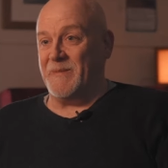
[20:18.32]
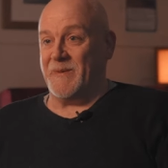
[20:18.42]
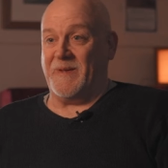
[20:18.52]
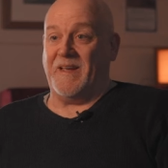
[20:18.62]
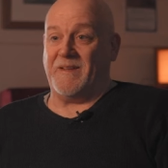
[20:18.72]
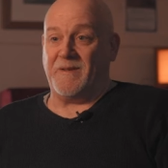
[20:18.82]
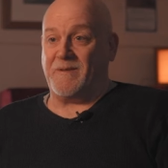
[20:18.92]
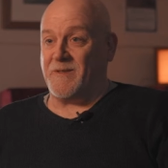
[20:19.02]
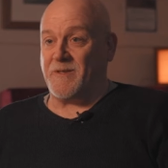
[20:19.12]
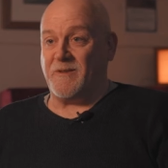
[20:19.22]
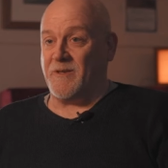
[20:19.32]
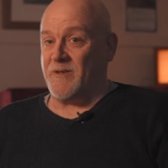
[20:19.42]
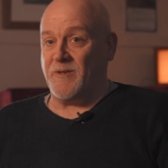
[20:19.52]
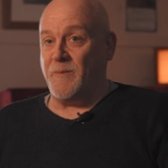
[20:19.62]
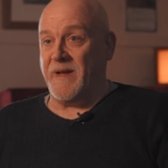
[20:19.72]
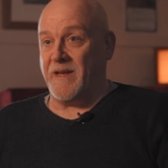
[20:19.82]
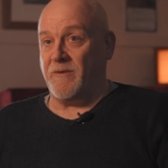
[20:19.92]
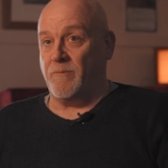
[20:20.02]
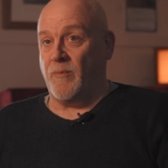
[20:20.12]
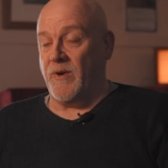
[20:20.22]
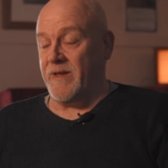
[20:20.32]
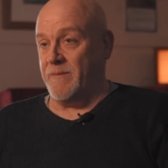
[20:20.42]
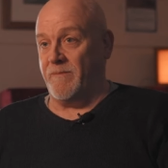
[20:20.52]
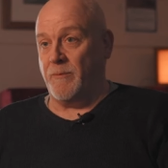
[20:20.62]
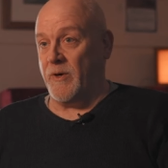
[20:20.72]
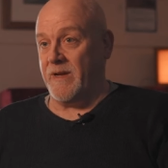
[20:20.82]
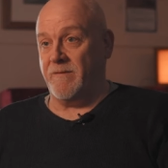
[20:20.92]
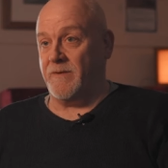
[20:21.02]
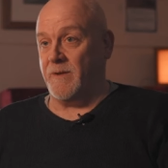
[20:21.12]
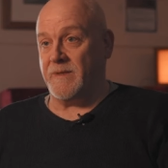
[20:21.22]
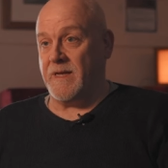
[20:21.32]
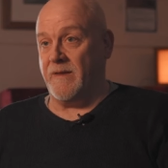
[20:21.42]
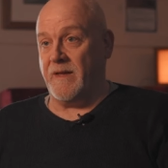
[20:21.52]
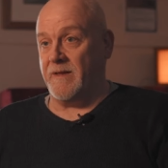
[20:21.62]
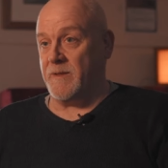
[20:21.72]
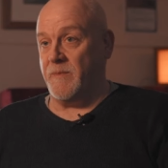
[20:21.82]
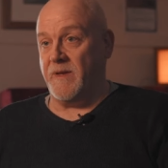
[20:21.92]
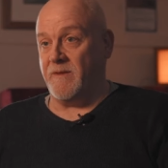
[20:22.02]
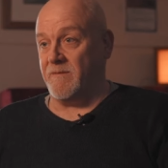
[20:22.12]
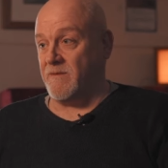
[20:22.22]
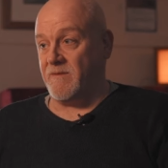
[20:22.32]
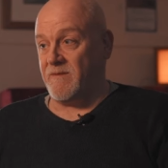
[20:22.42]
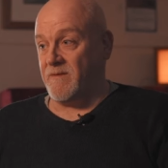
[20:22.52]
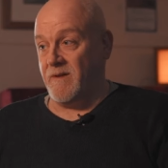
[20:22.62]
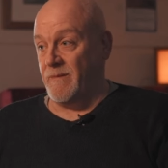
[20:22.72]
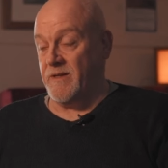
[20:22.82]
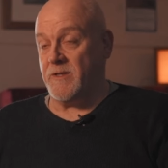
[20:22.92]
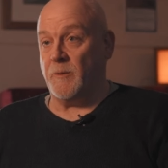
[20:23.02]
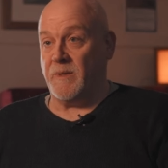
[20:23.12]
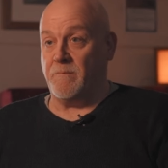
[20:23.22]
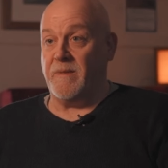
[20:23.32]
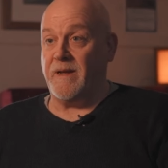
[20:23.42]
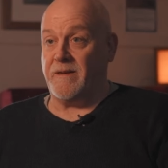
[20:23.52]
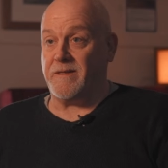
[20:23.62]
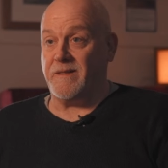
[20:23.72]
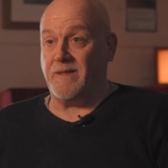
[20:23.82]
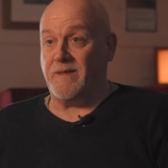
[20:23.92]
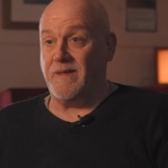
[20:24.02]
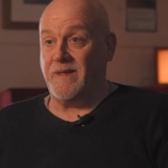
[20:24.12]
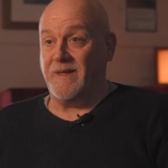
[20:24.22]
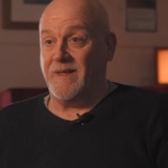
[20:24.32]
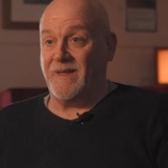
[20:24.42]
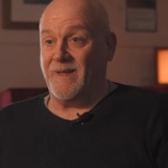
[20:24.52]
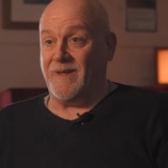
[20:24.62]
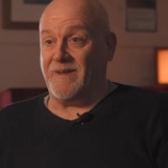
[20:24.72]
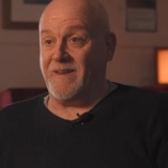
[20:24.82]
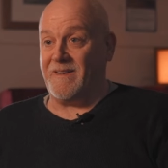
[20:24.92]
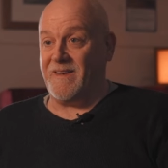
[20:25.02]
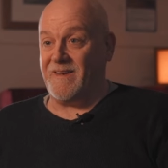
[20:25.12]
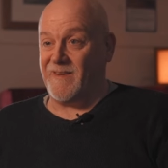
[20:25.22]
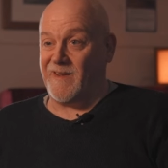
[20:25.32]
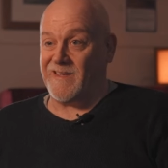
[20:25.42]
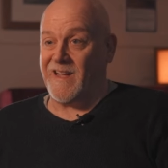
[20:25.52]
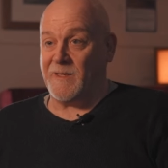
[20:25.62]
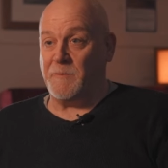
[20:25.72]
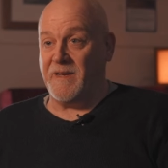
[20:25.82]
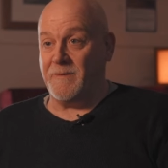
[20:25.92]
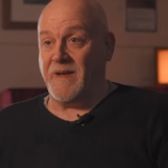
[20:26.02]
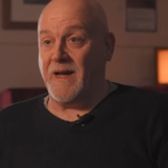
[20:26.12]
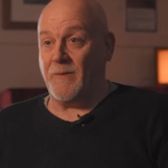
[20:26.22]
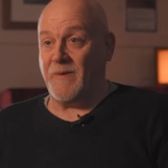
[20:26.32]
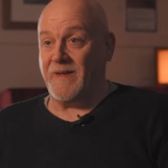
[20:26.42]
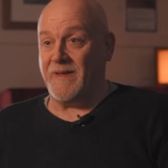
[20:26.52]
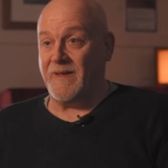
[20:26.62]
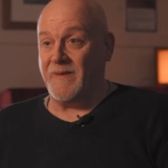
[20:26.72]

But yeah, there's so many brilliant, brilliant films out there. They're still being made, so, you know, it's hard to pin them down, really.